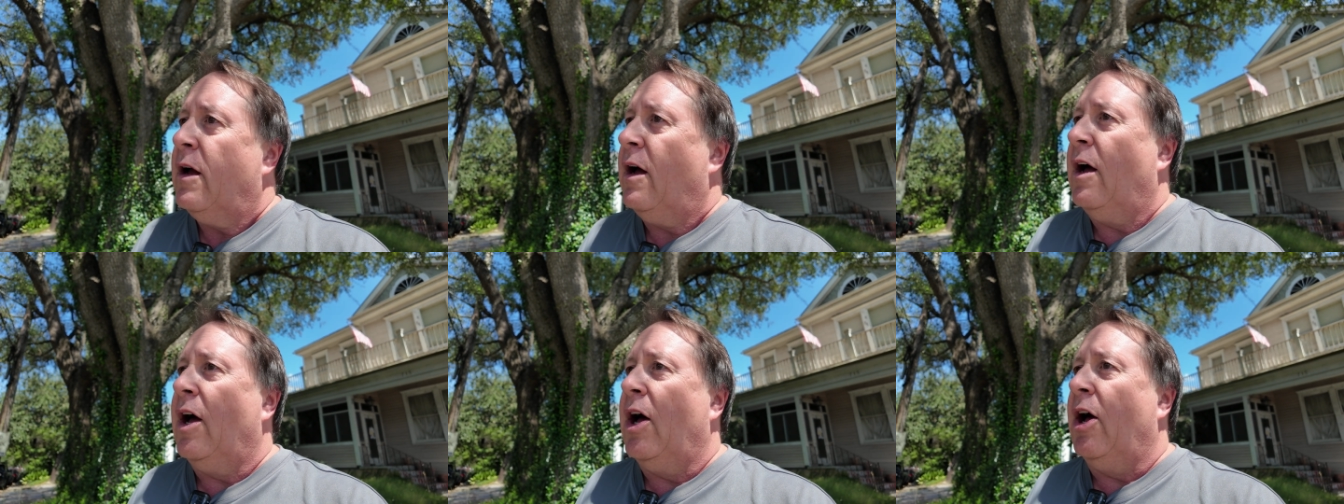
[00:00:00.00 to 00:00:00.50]

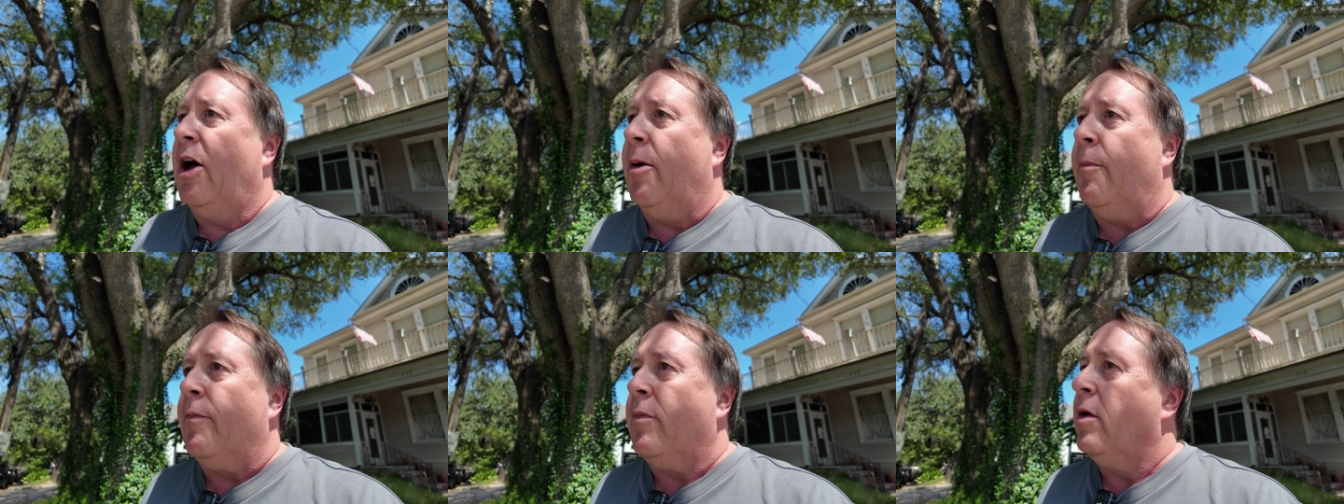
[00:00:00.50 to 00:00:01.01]

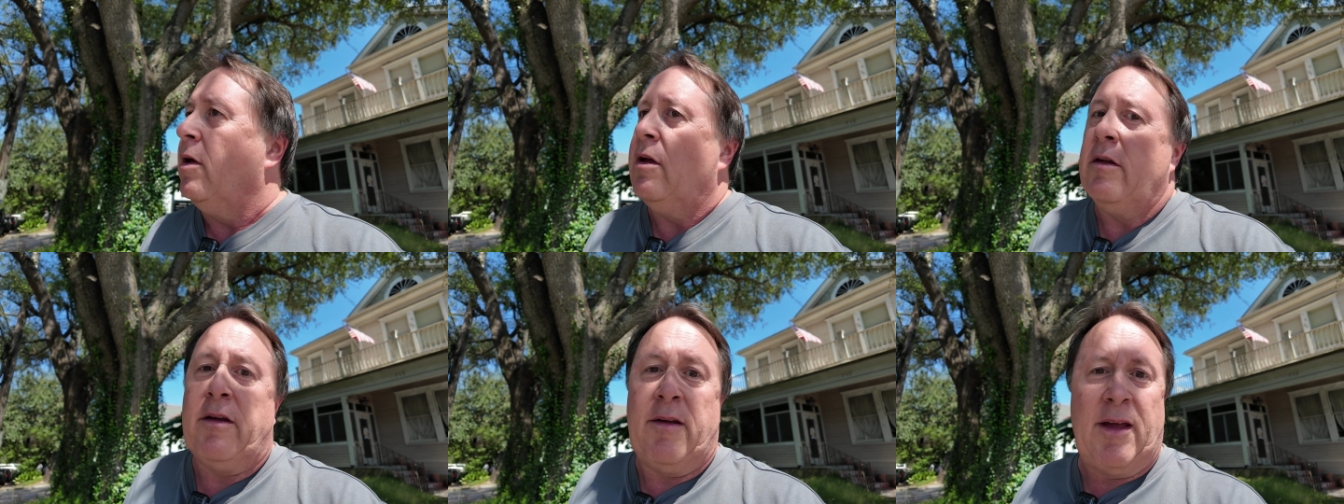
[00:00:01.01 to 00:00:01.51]
Um,
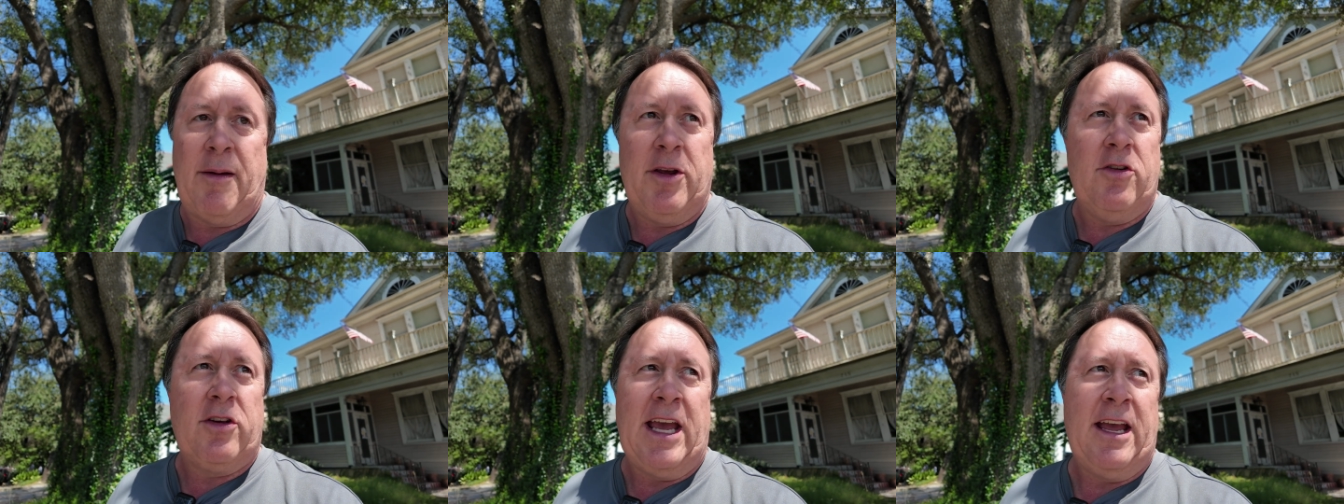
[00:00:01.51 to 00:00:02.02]
I
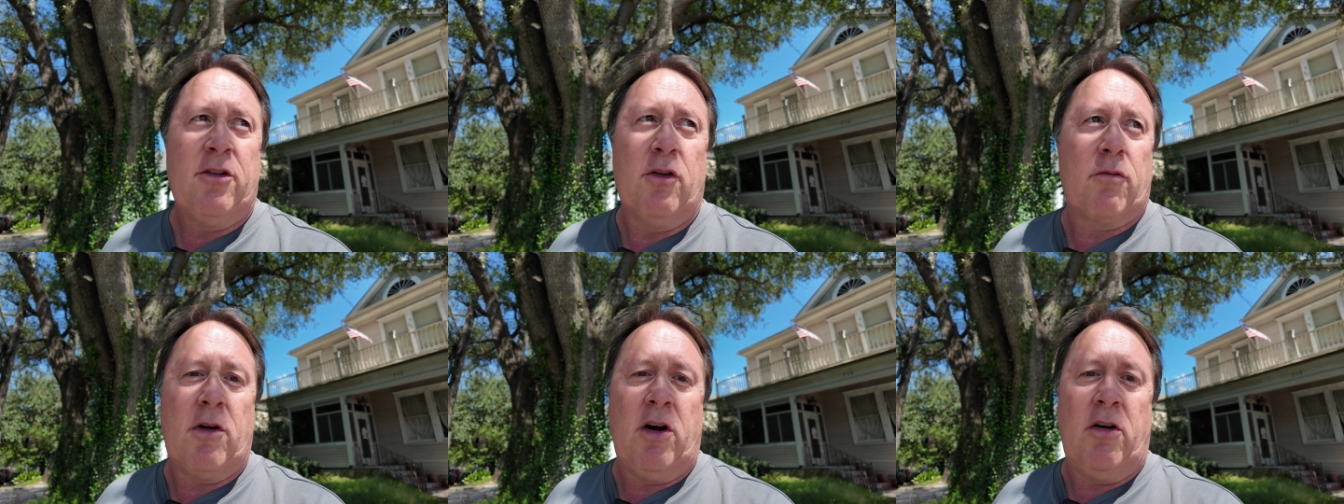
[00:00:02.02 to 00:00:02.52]
mean, you can't
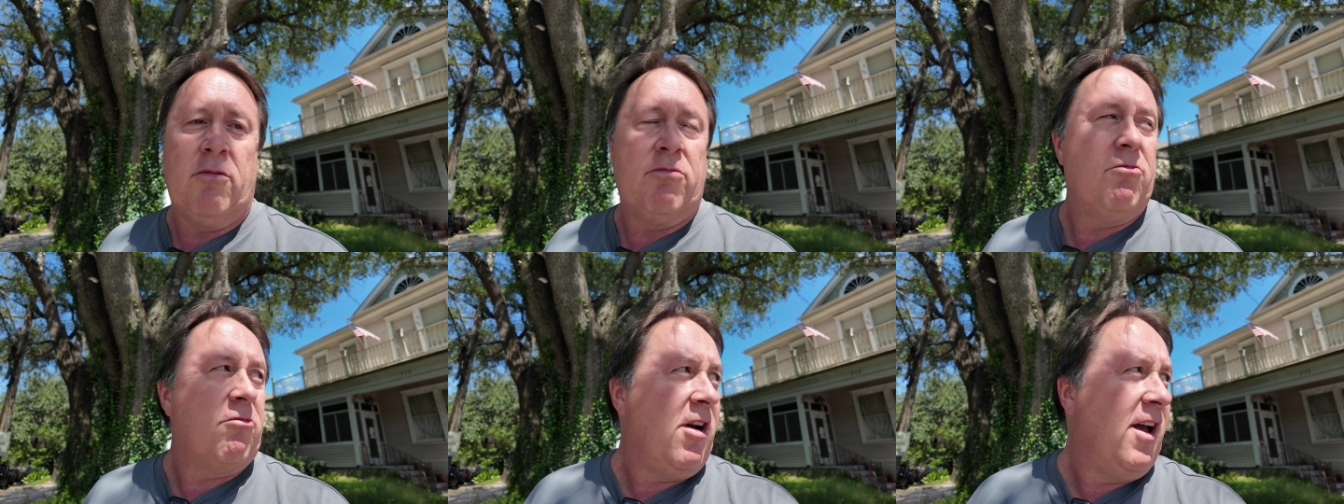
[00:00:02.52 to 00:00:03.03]
go
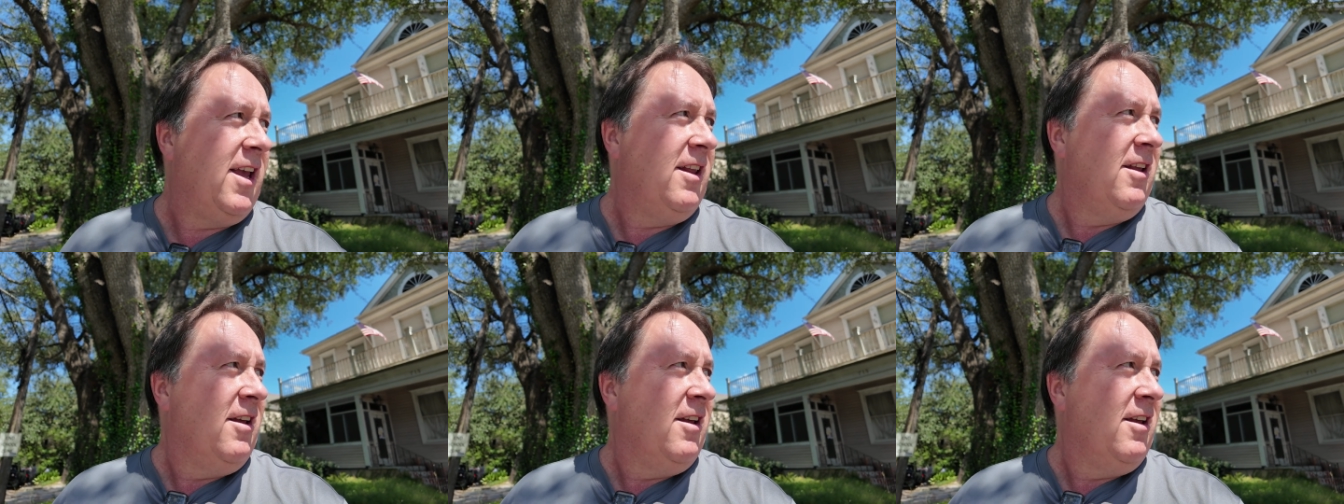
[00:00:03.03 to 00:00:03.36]
wrong, right?